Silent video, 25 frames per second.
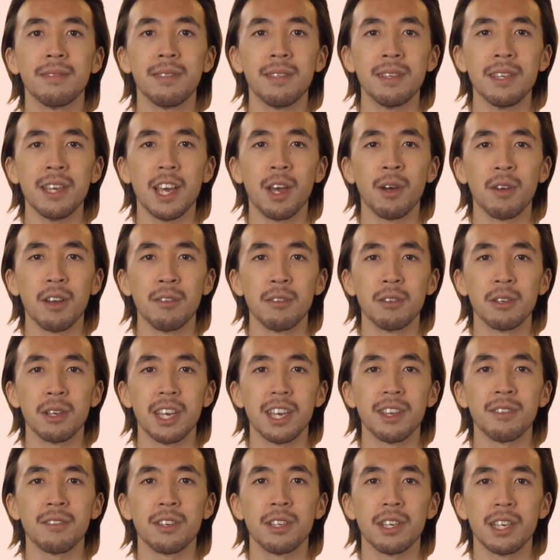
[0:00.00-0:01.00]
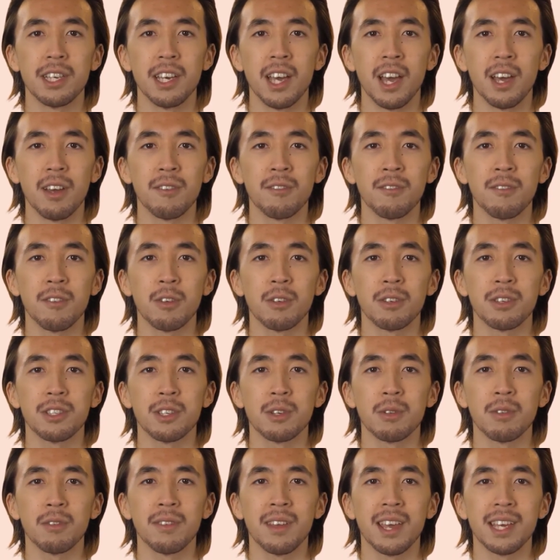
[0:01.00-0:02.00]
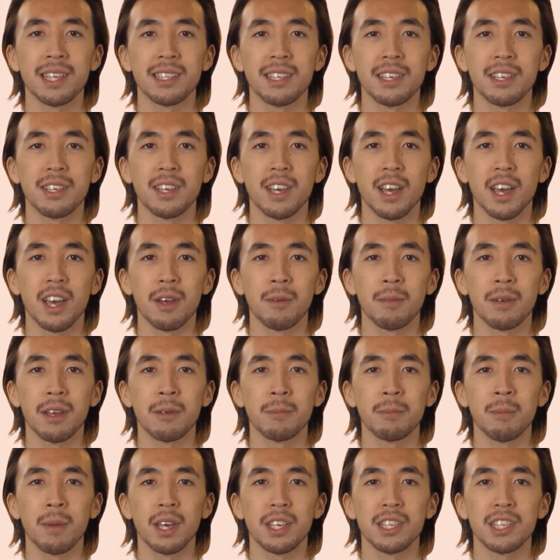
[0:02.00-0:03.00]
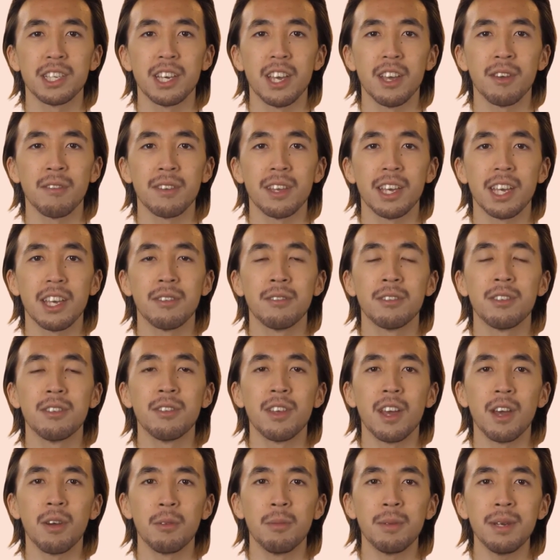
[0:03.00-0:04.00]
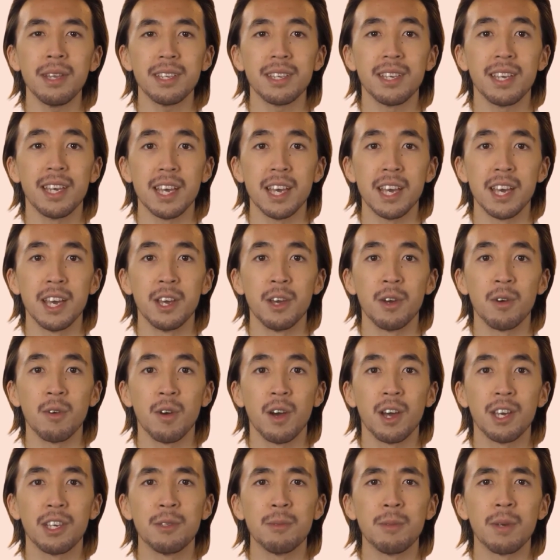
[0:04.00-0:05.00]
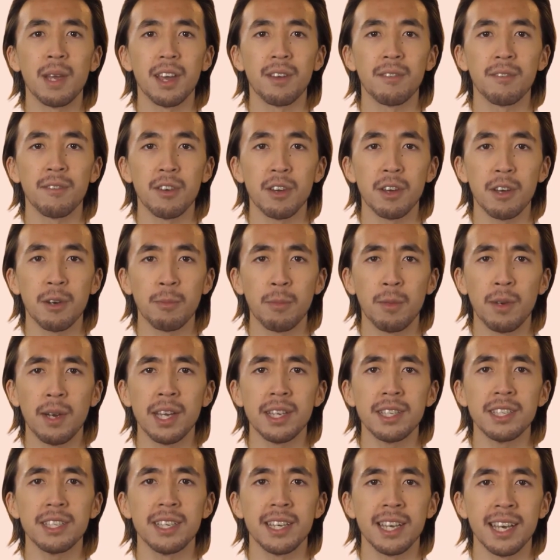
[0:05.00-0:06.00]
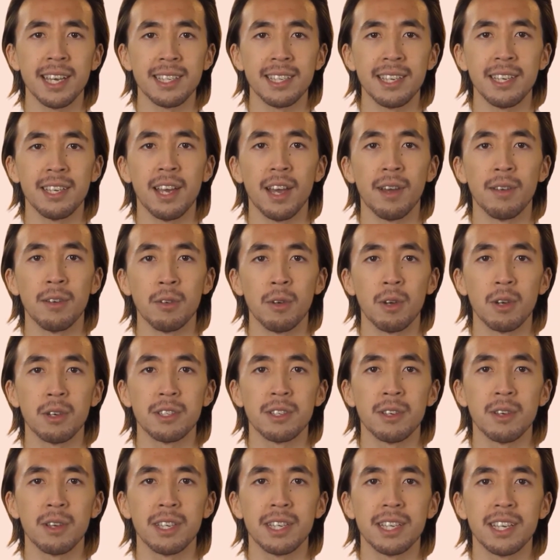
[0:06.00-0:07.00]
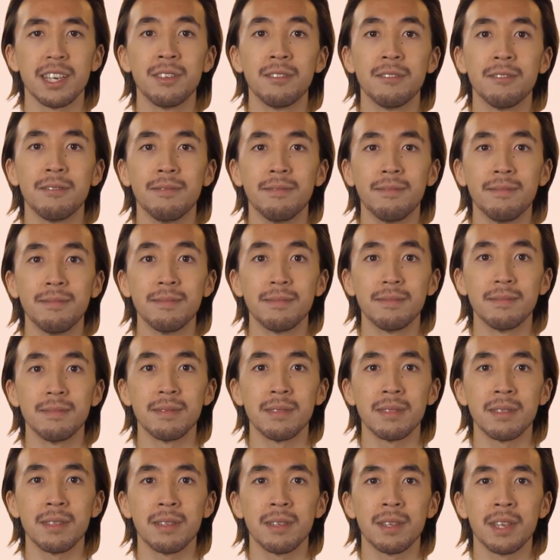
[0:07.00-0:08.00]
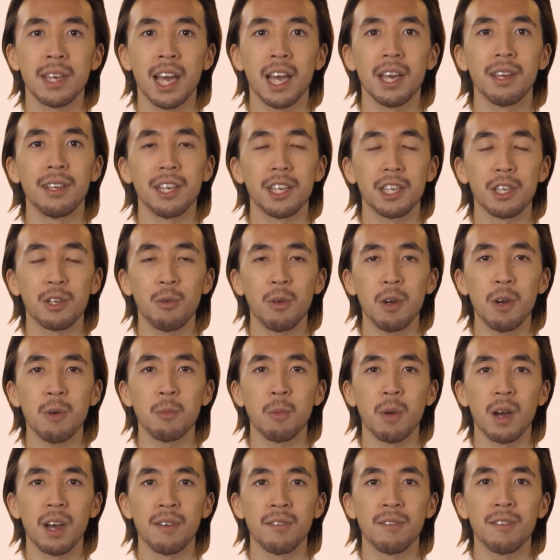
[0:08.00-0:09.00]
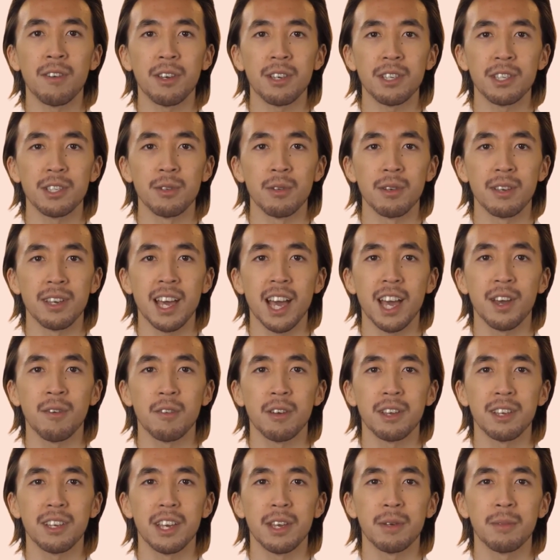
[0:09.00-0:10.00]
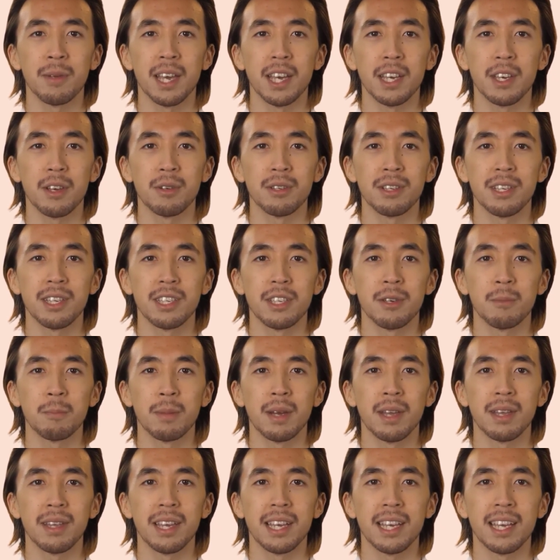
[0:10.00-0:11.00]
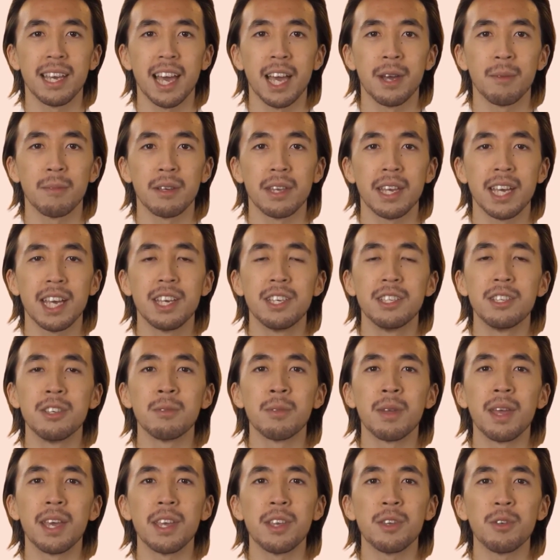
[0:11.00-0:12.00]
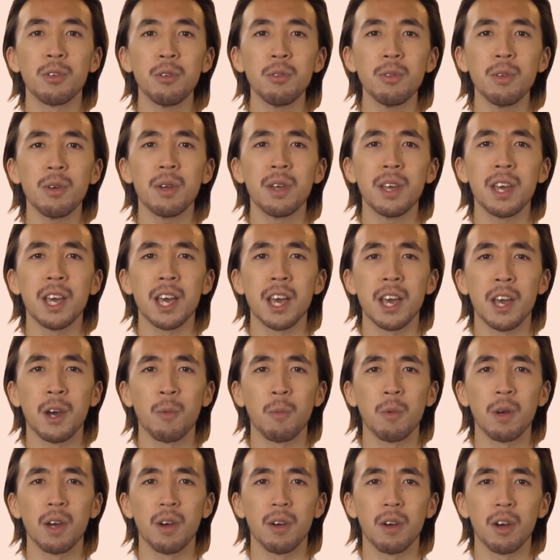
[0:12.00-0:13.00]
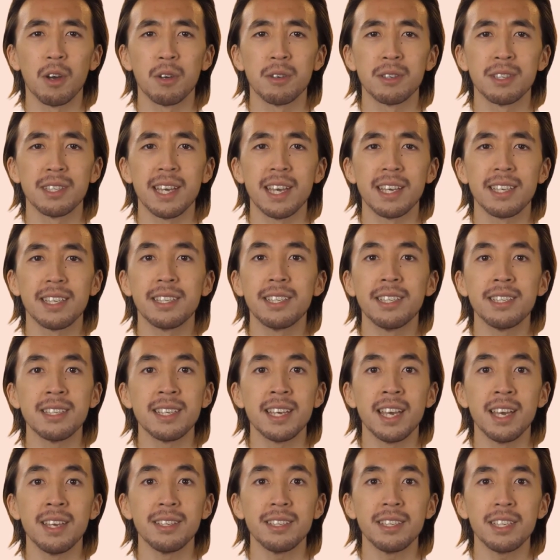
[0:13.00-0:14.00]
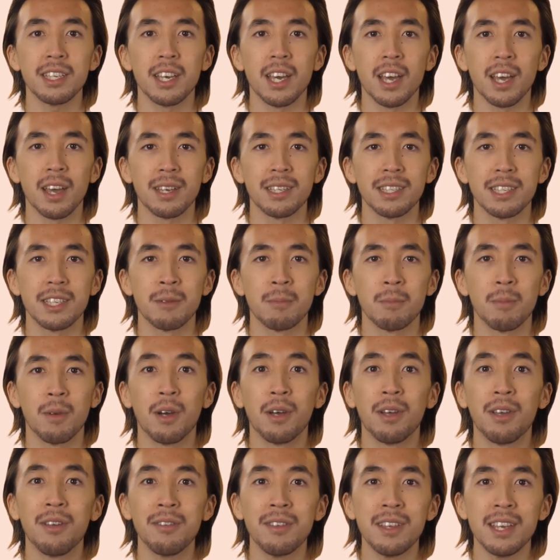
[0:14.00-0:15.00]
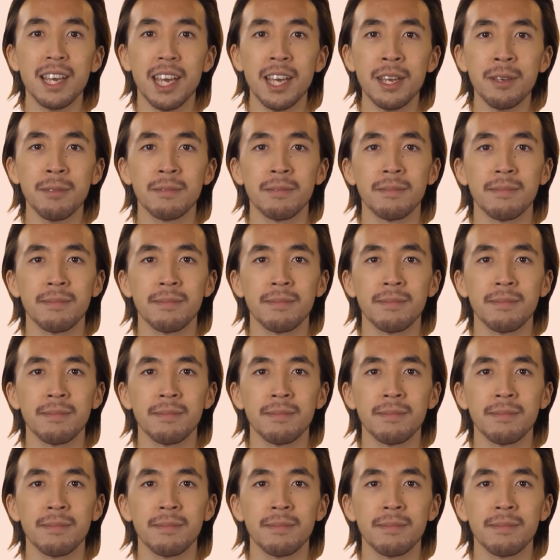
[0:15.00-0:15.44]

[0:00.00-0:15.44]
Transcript: However, if you cannot afford to invest the time and budget of native development, cross-platform approach is another alternative. Now that you are well versed with everything that goes into building an application like Uber, we are set to discuss the costing part of the app.